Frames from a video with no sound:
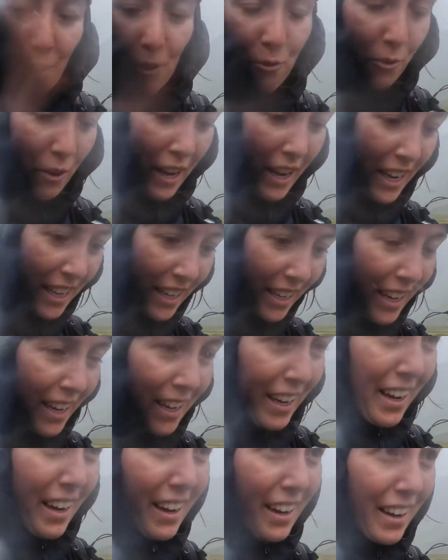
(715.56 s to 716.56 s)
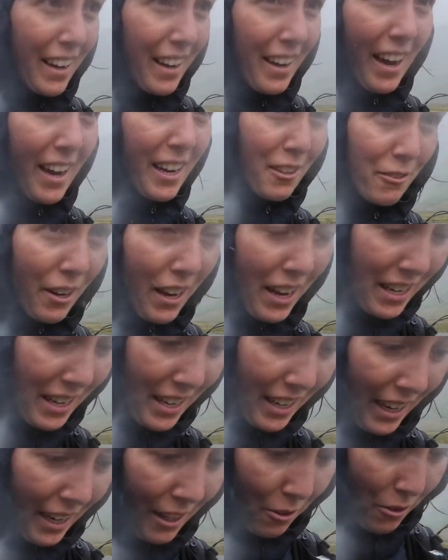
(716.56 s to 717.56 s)
raining and
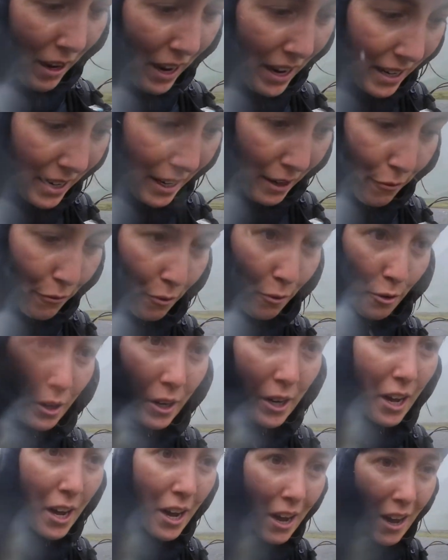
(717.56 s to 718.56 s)
raining and raining for